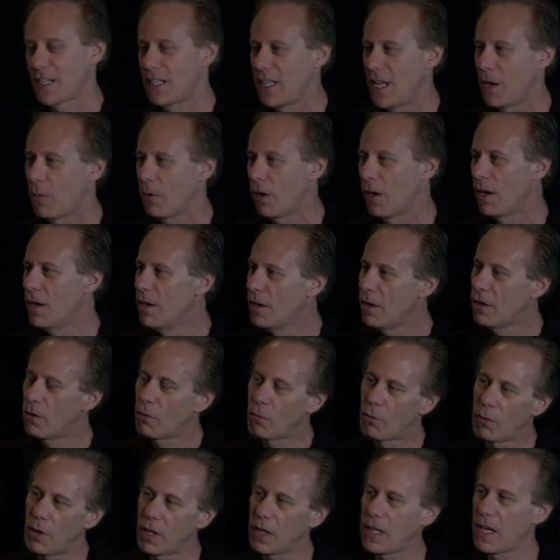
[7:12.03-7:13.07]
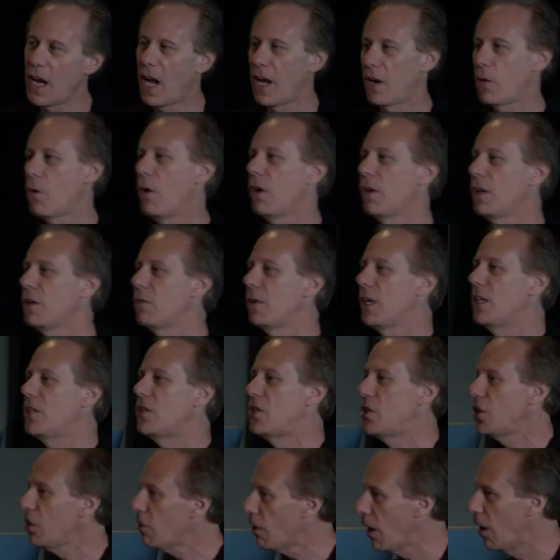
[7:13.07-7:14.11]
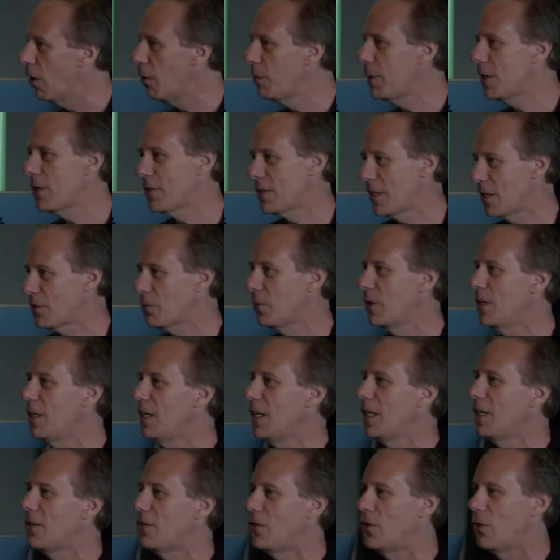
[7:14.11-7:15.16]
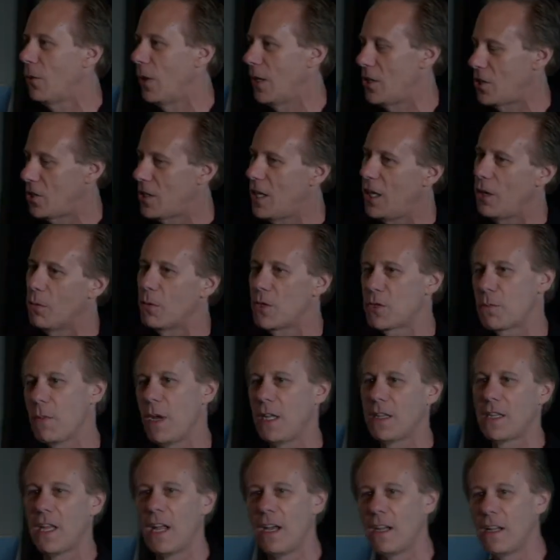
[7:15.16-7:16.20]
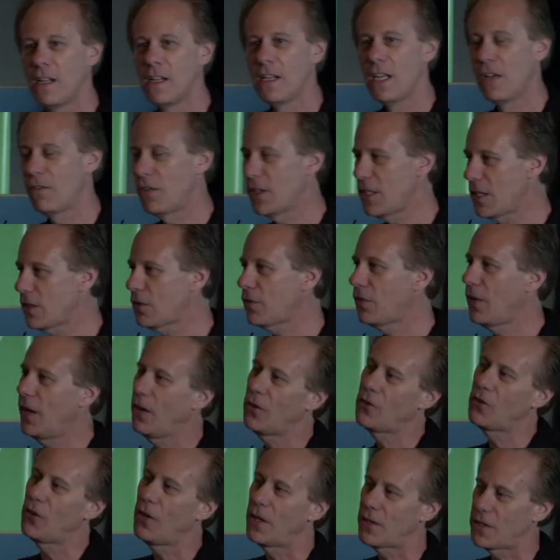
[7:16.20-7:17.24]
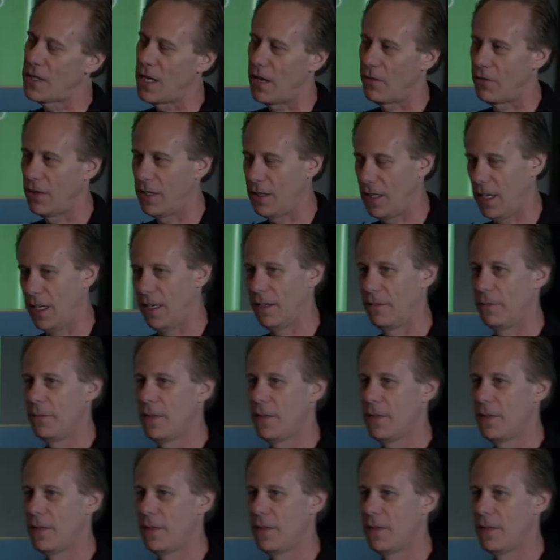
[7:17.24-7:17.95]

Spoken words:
And they were really high-quality RAID 0 because that's what you needed to do HD, which meant that if a disk failed, you lost everything.